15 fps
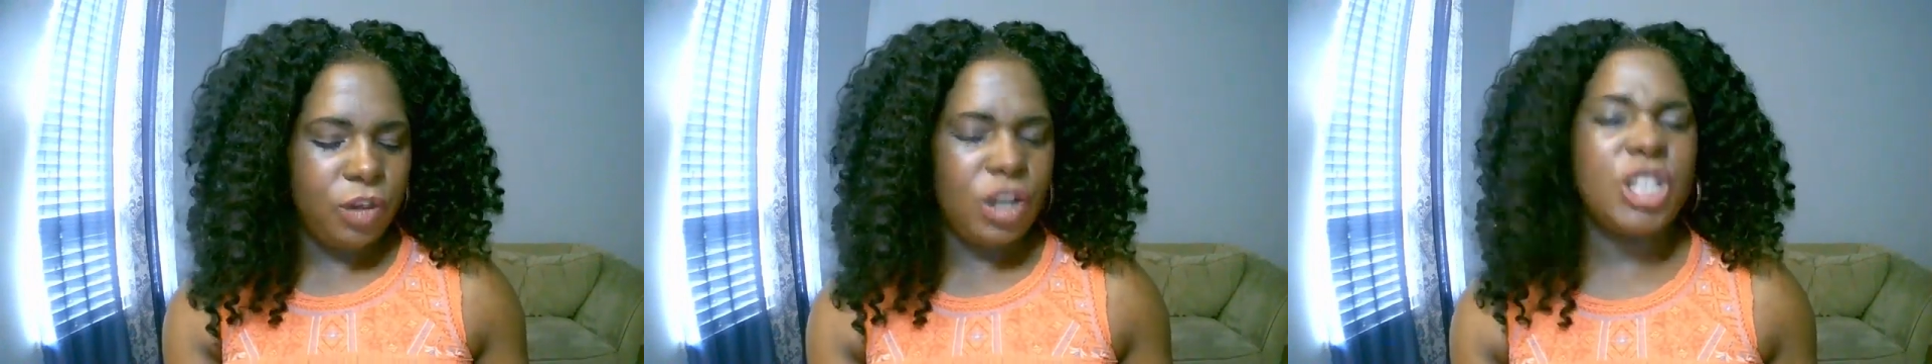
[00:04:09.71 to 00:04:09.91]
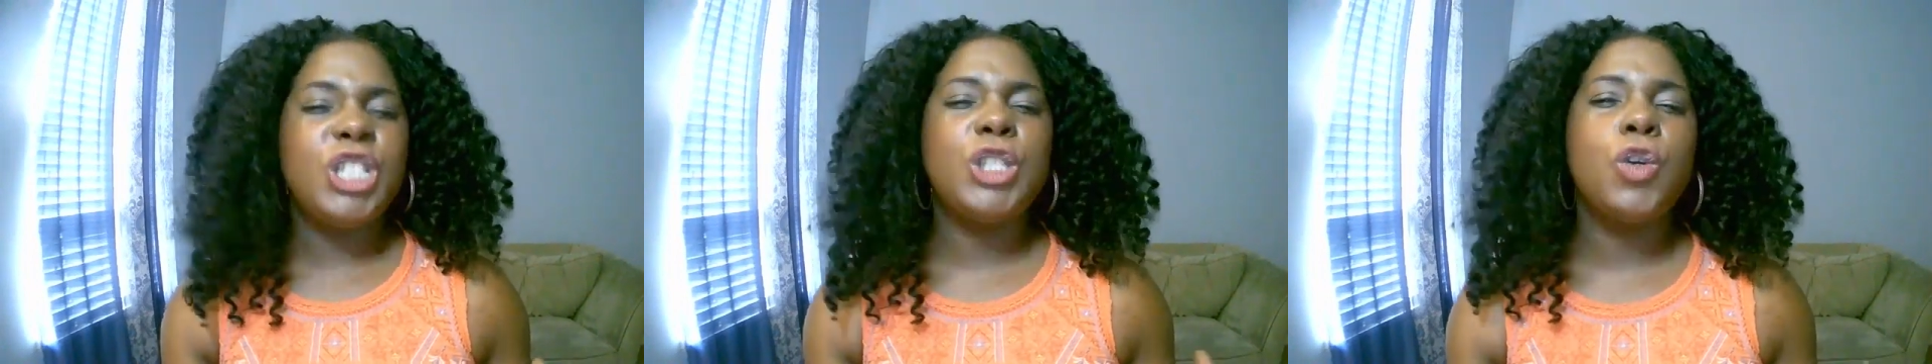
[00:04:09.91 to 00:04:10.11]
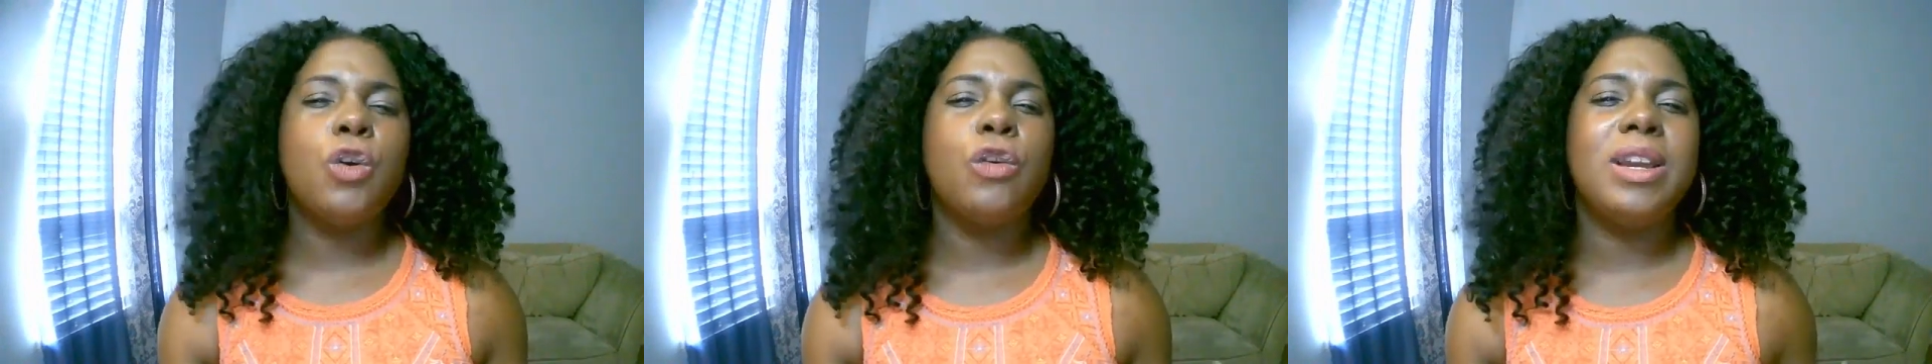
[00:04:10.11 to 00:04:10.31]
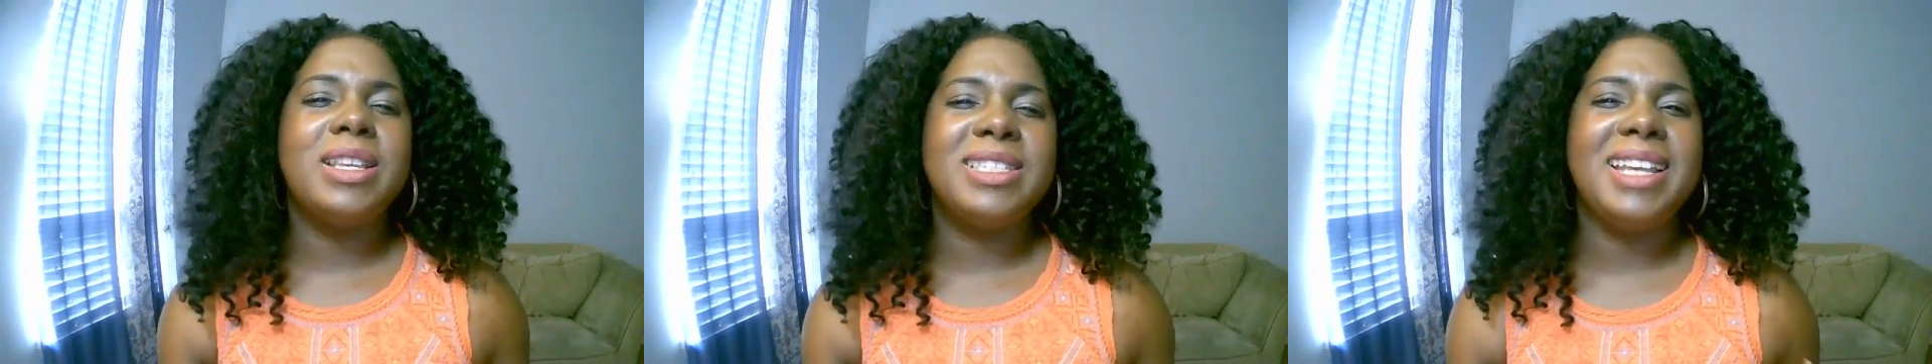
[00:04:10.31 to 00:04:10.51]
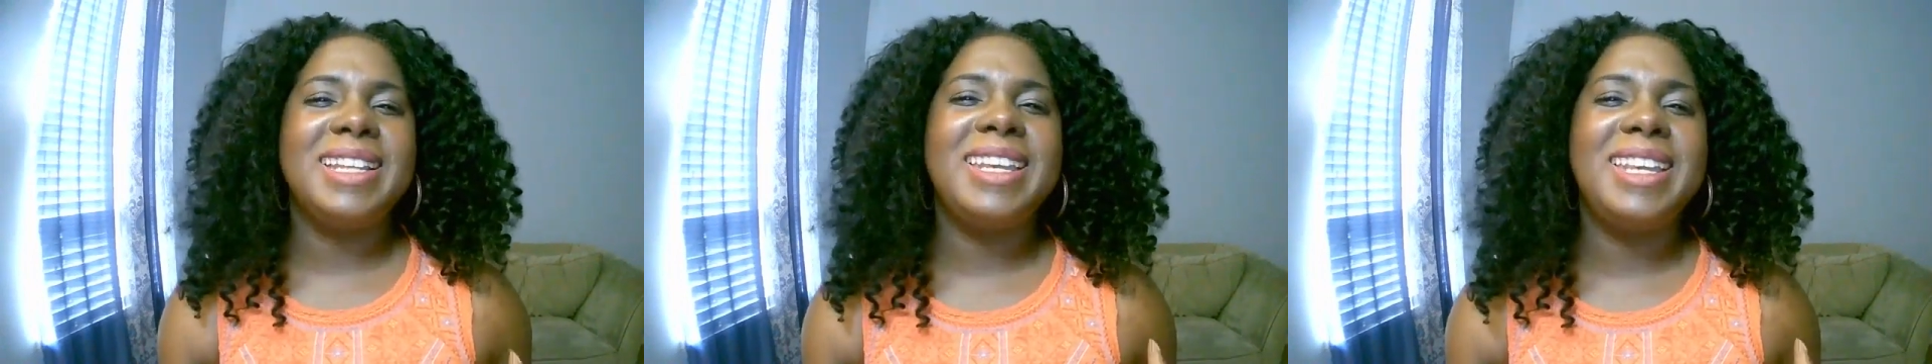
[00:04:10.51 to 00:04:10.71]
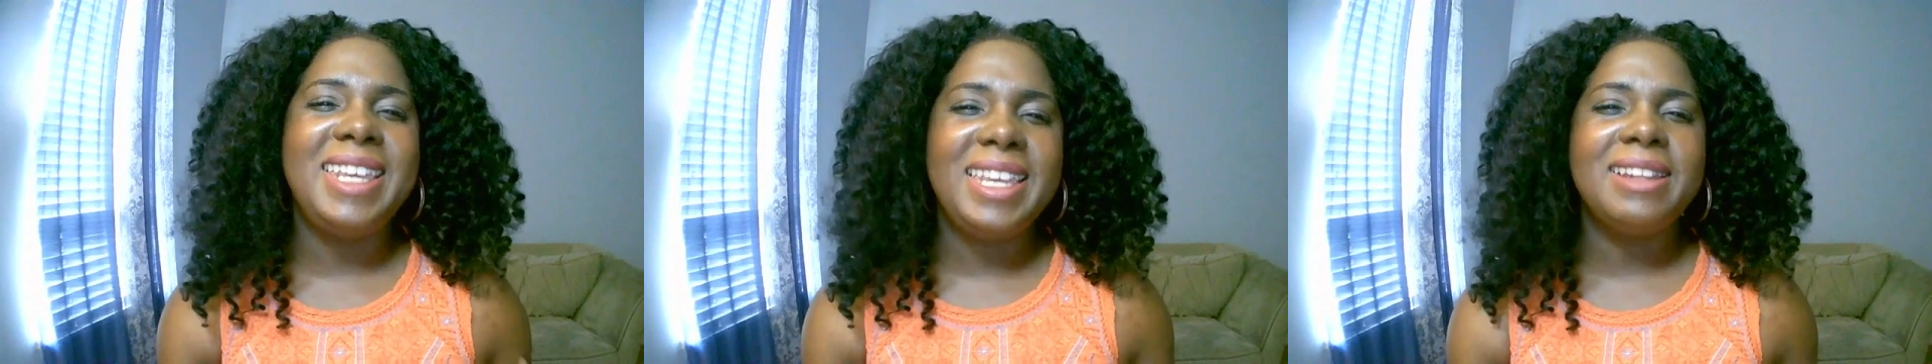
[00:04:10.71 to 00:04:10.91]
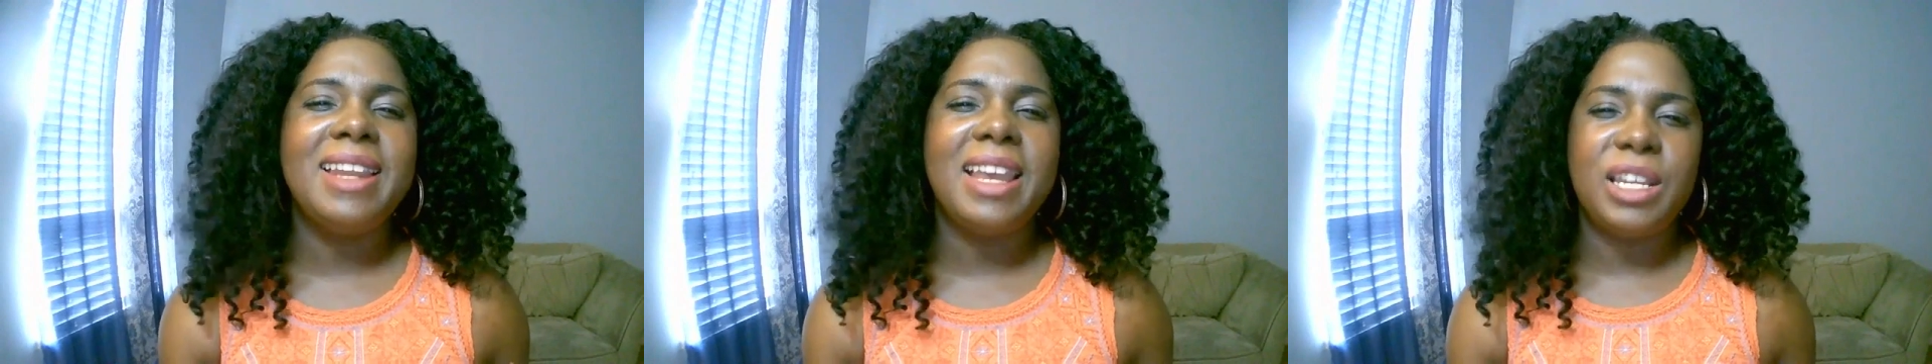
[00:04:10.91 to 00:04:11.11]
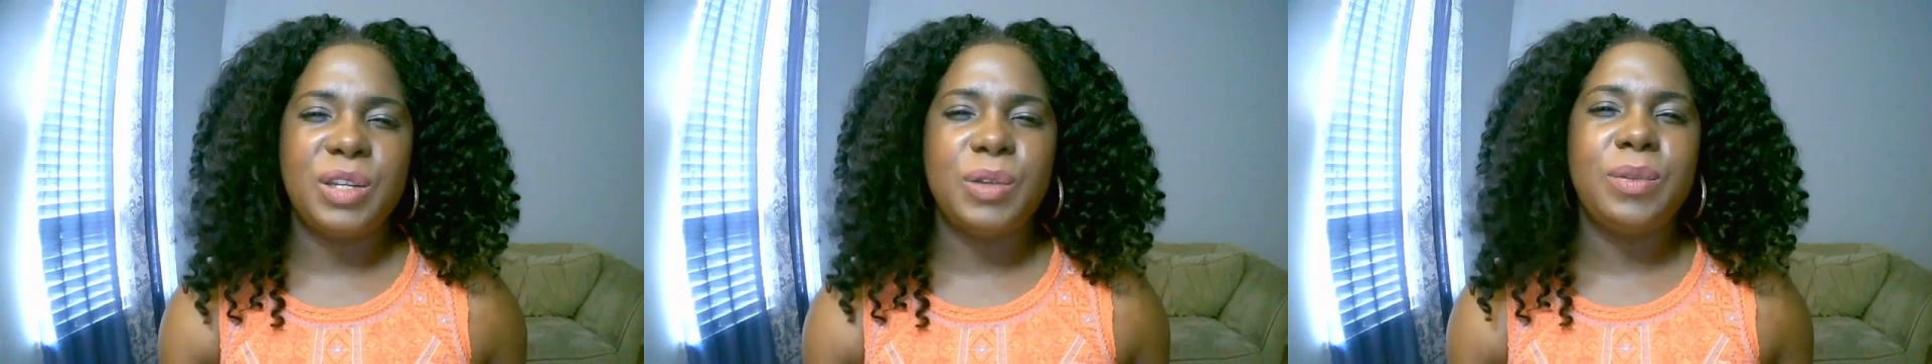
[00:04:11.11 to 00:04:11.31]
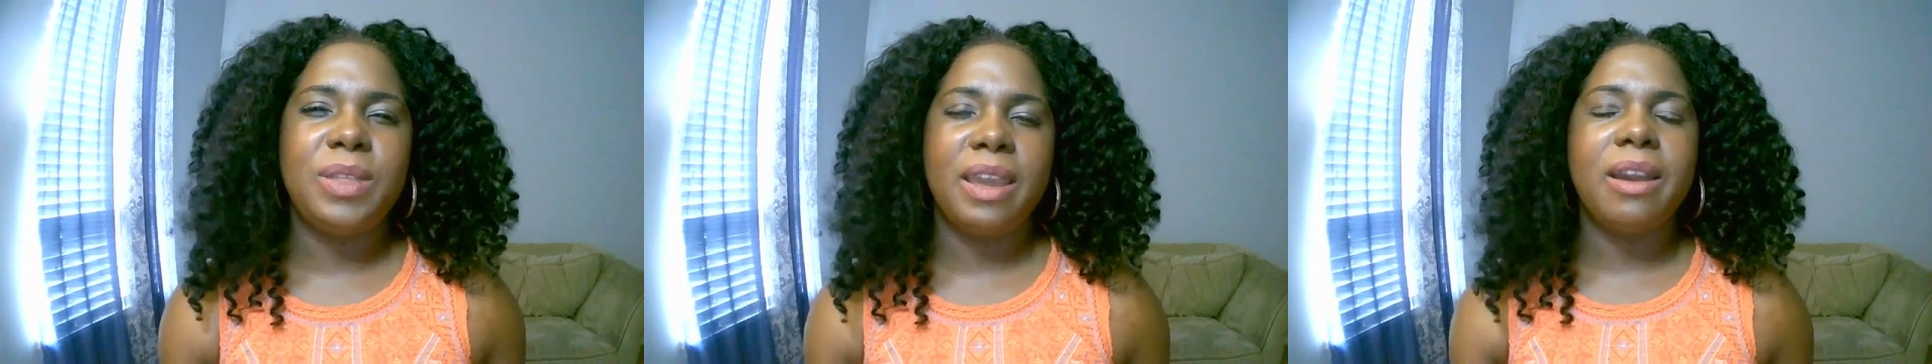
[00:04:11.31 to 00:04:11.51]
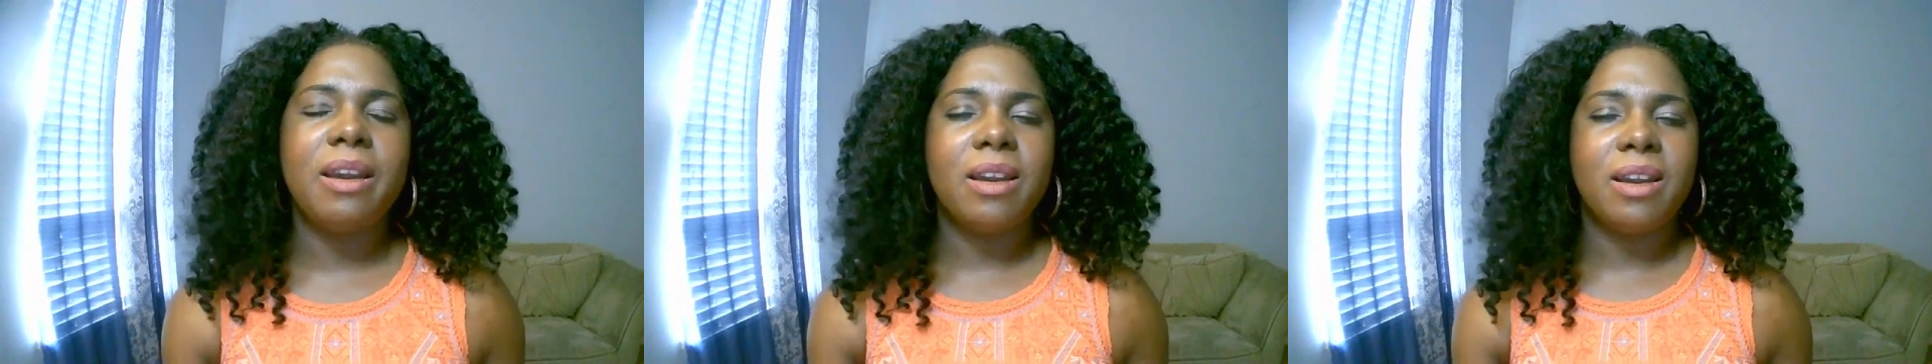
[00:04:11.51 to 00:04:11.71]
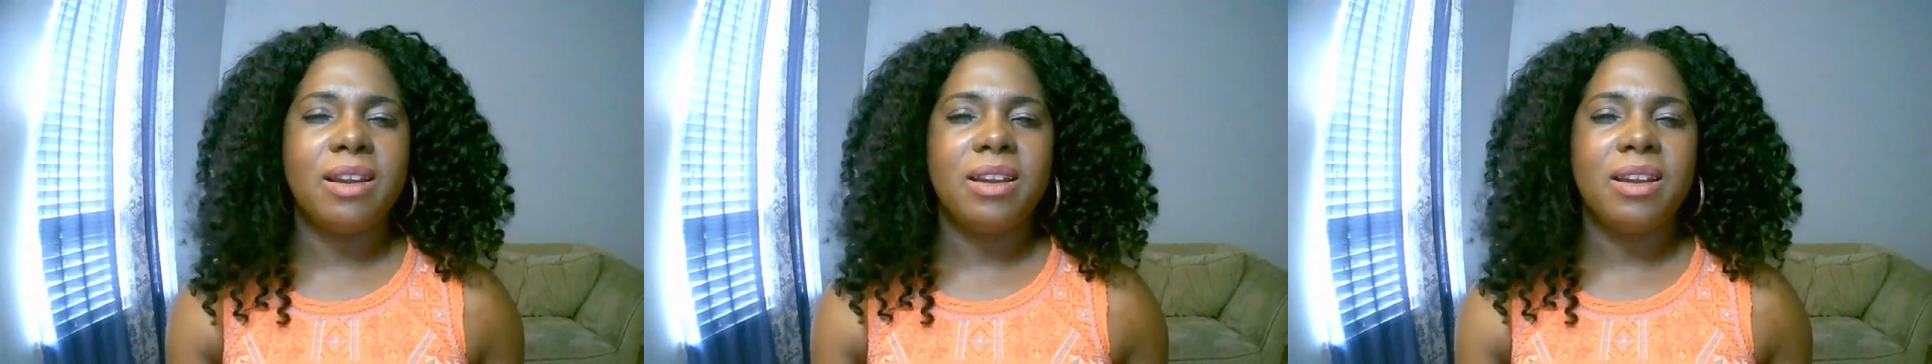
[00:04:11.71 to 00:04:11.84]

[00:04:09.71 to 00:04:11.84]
assurance that He led you there.